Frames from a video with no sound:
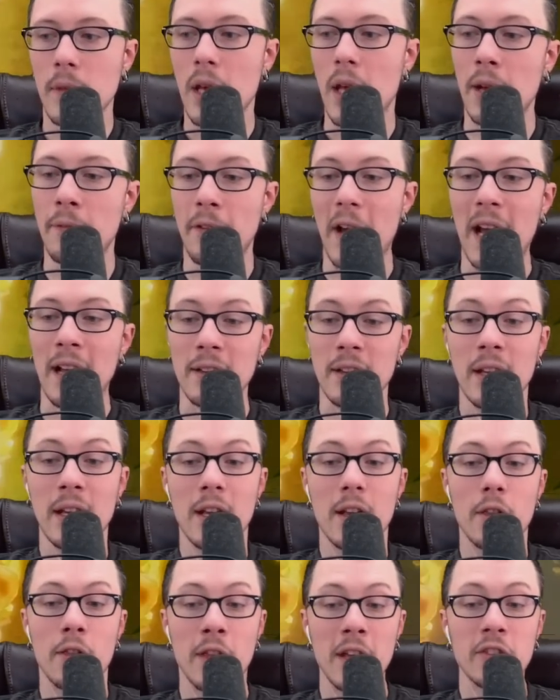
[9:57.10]
In fact,
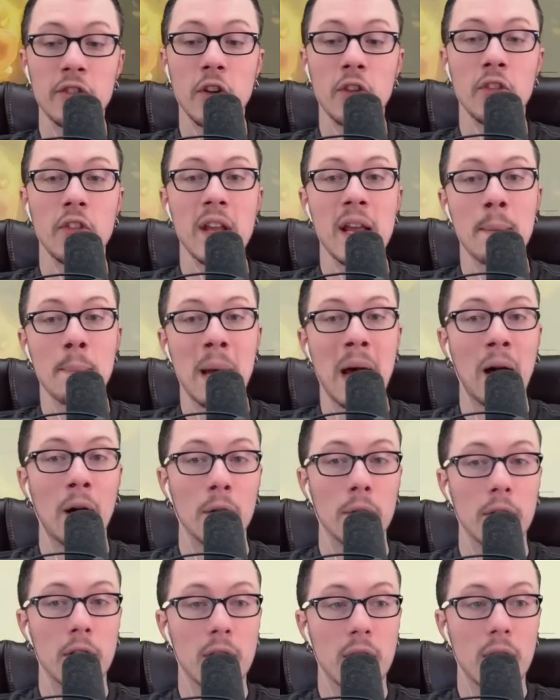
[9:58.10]
This is the
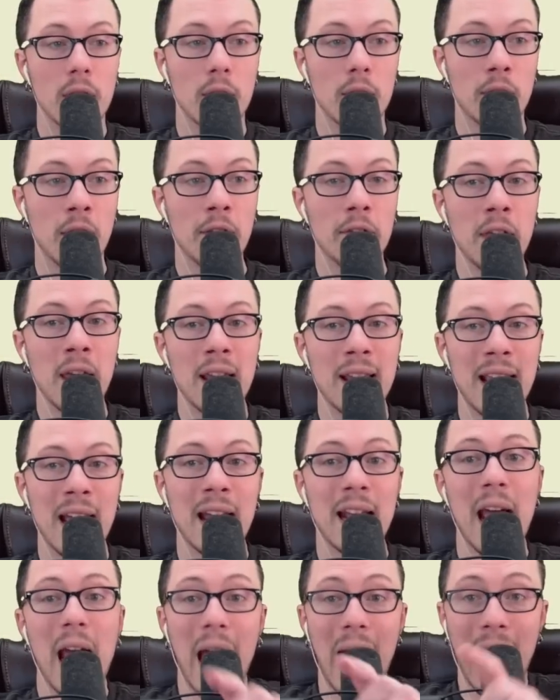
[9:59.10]
amount that they
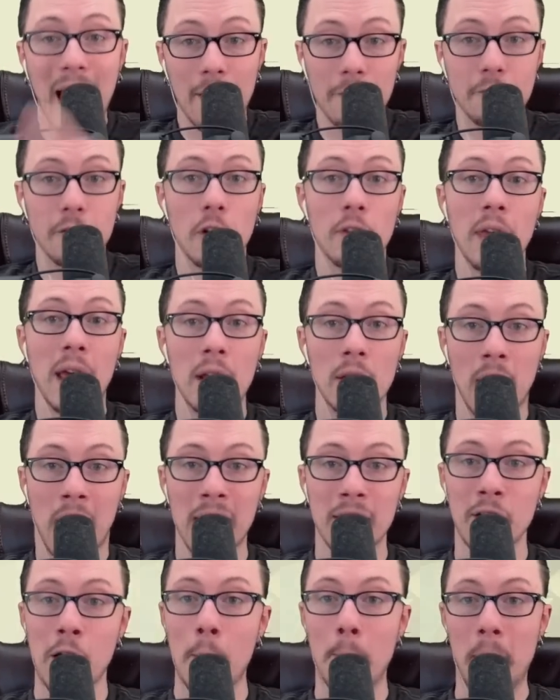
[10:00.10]
get after they
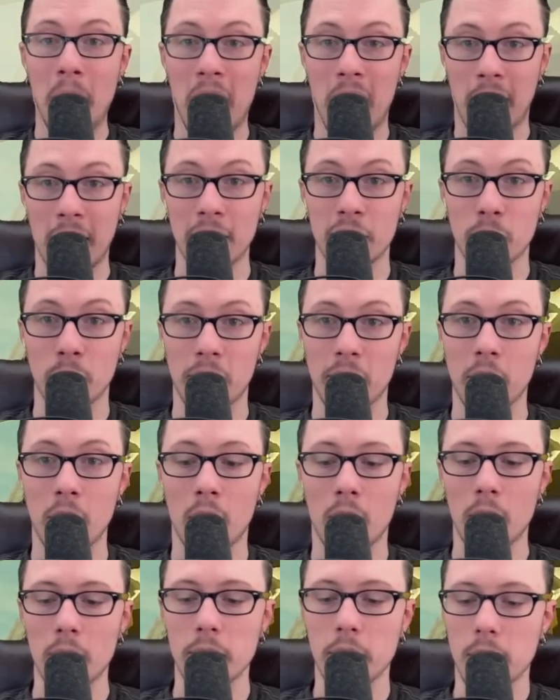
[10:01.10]
line their pockets with
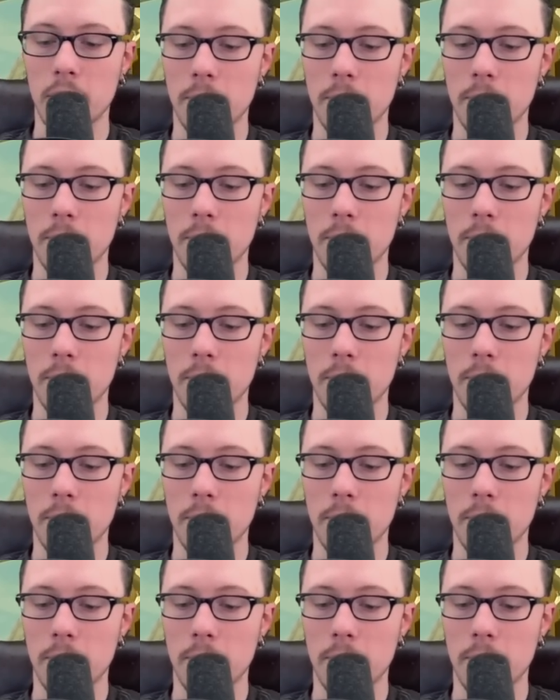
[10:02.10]
gold.